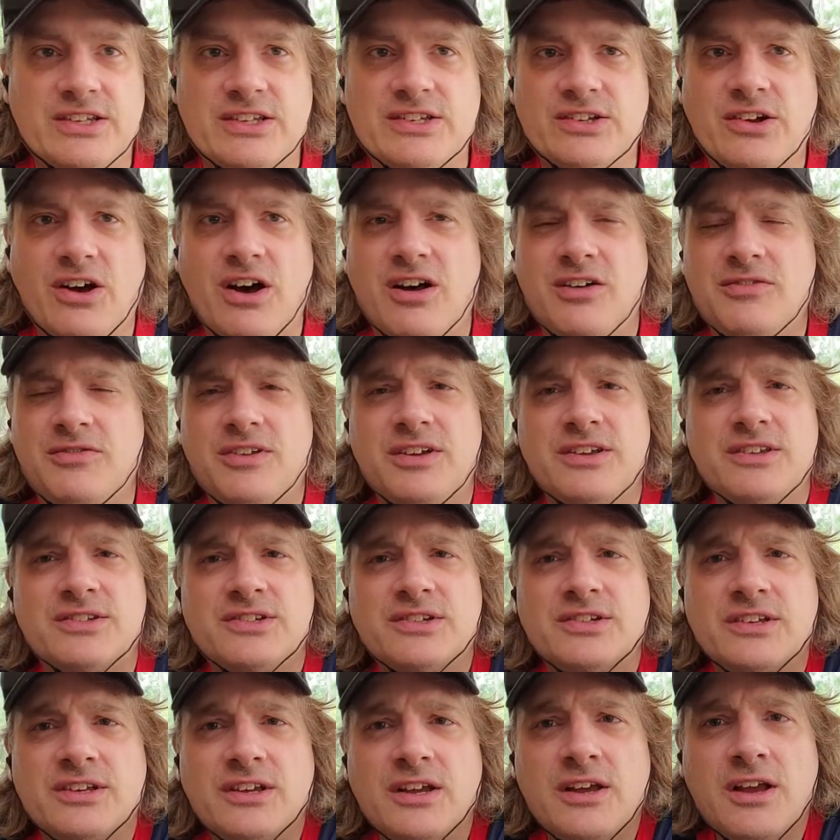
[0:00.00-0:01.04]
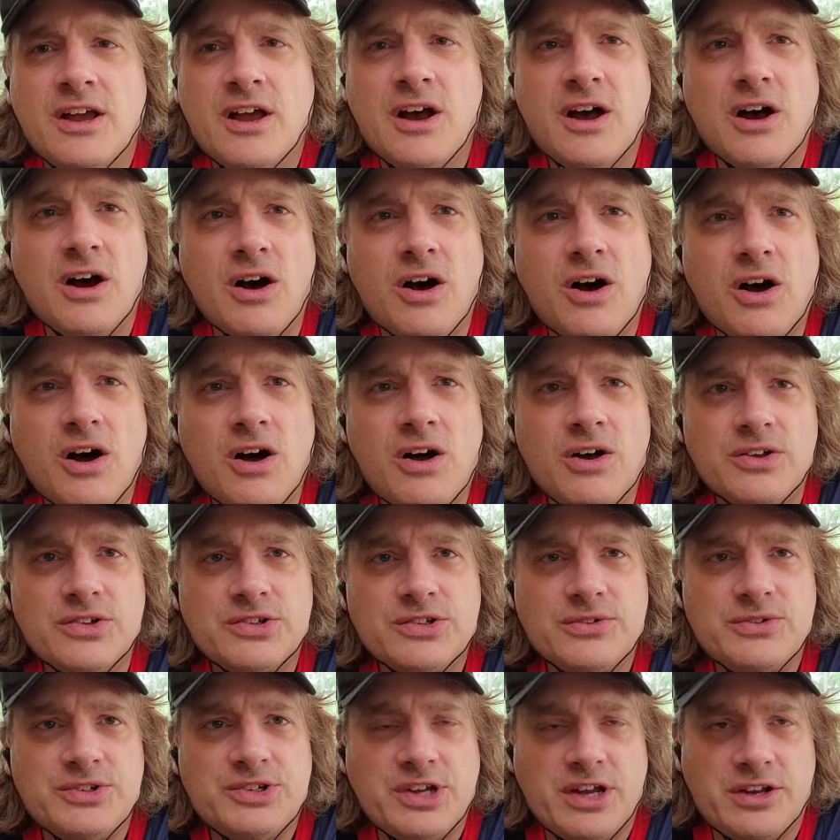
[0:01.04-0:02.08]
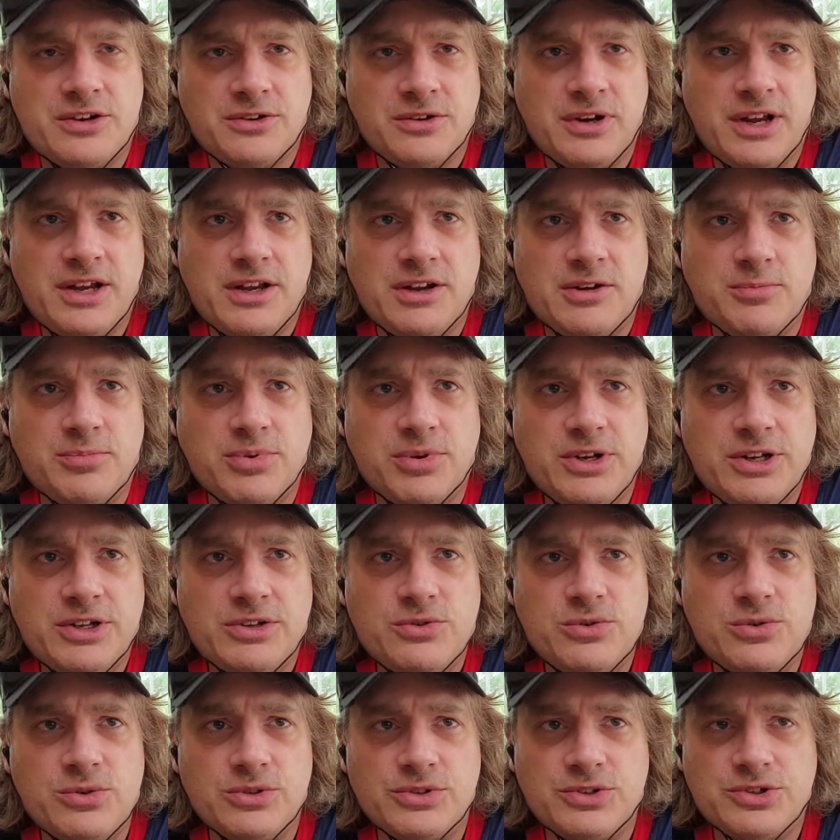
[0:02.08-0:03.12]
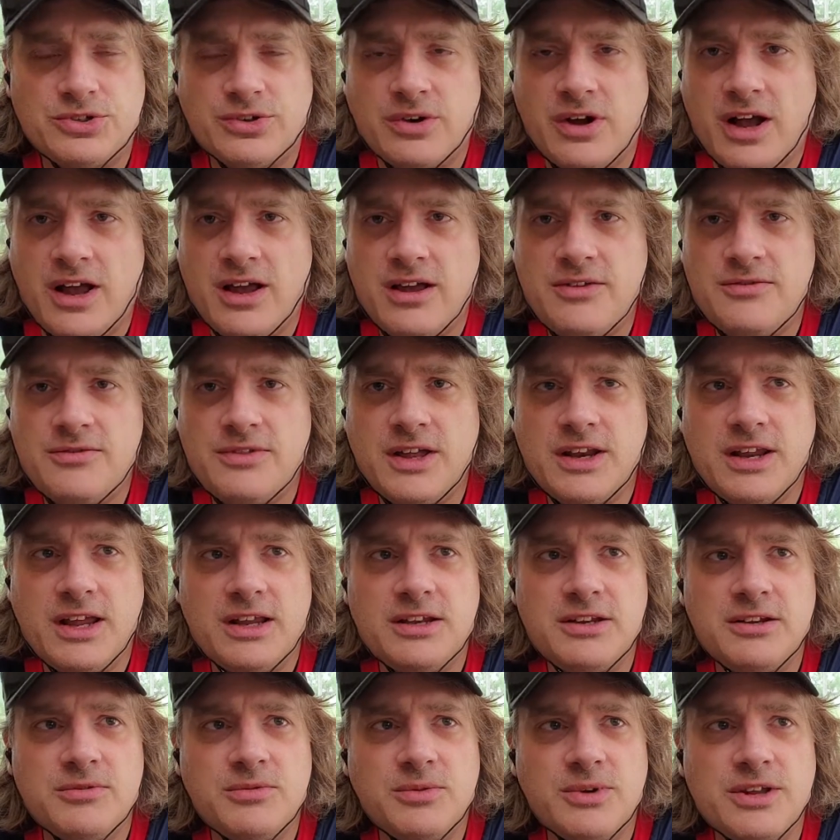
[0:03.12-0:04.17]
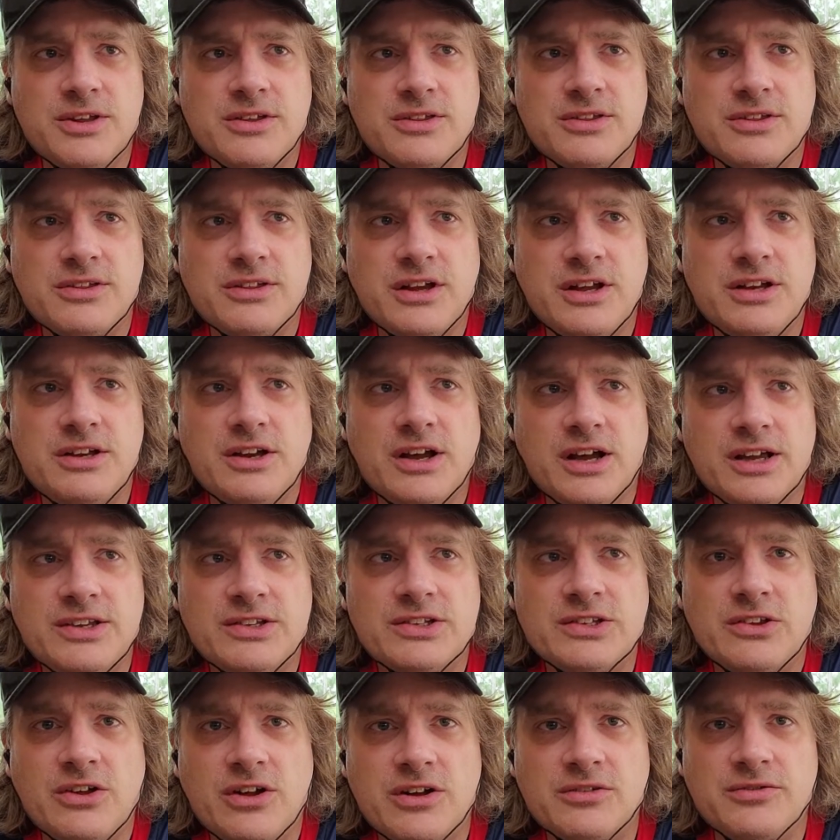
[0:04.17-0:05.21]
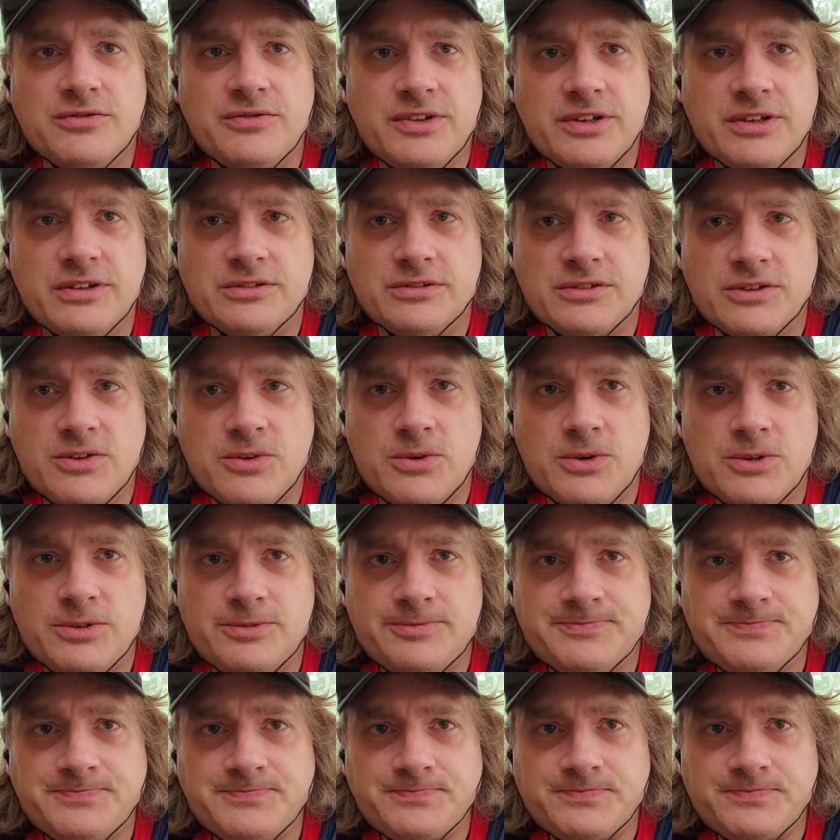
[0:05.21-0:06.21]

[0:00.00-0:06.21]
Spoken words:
His offense also generated a pretty cool drive that ended with a nice long field goal.